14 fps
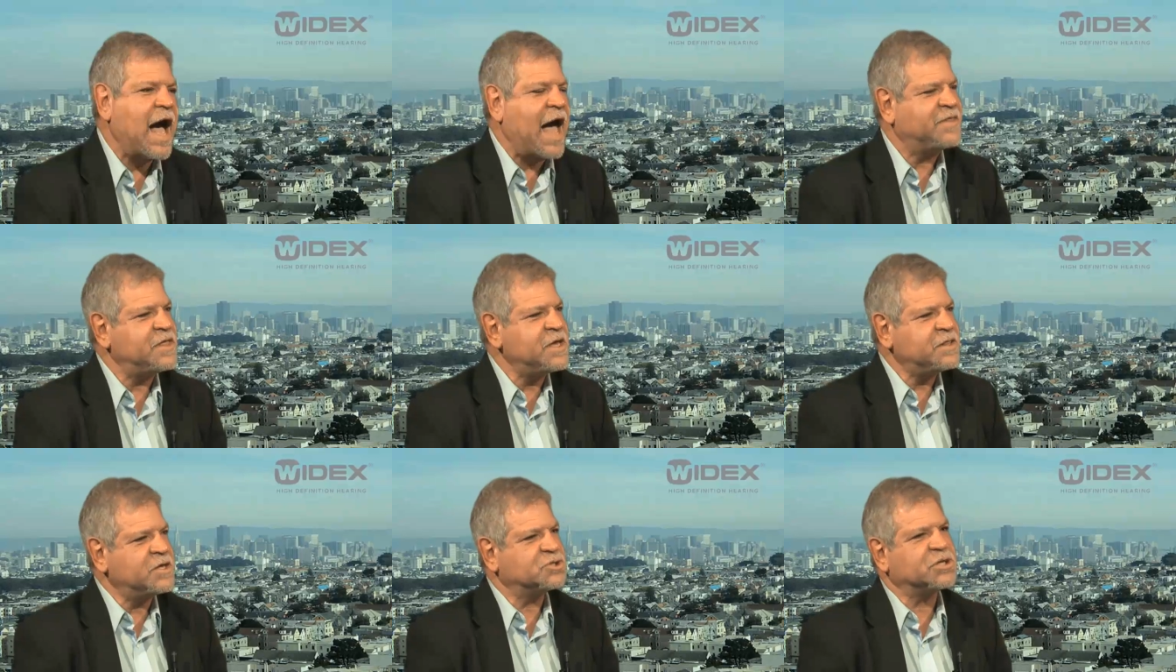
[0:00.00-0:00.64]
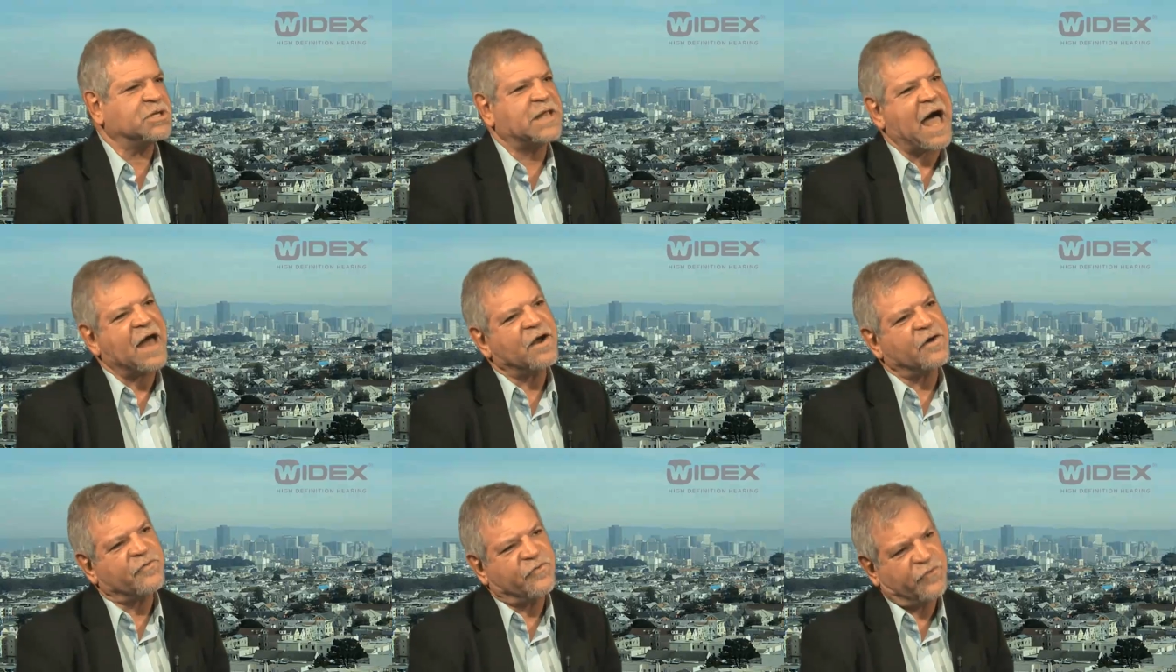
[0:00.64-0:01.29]
I think there's a
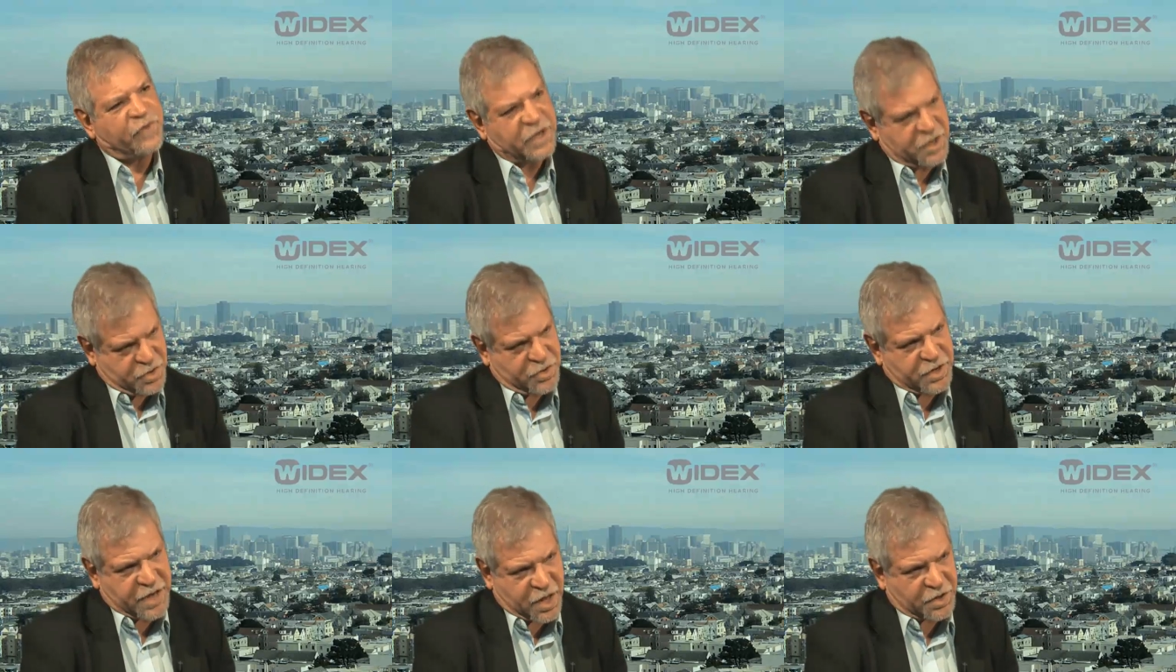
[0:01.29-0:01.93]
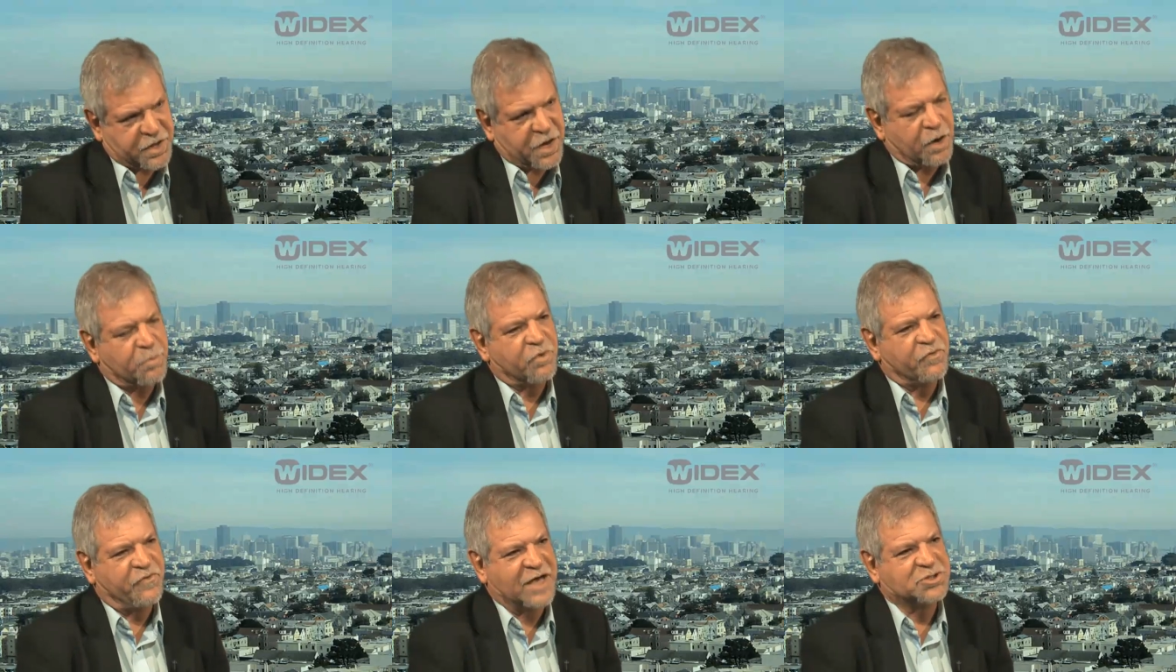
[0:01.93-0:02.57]
lot of hearing healthcare
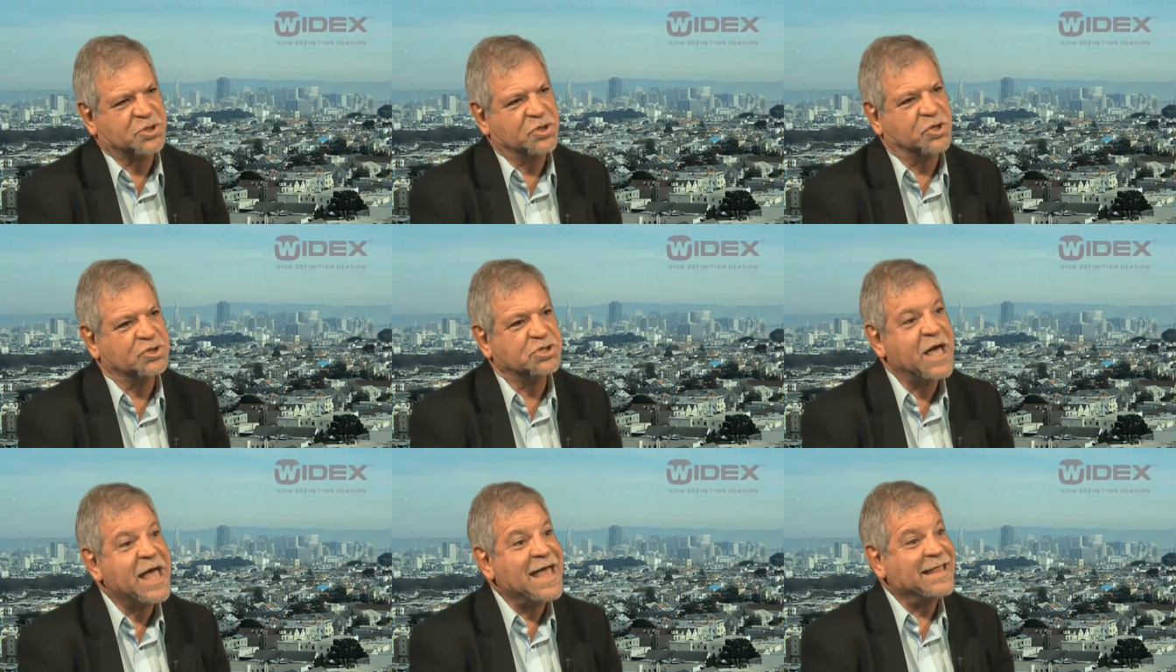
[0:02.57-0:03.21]
professionals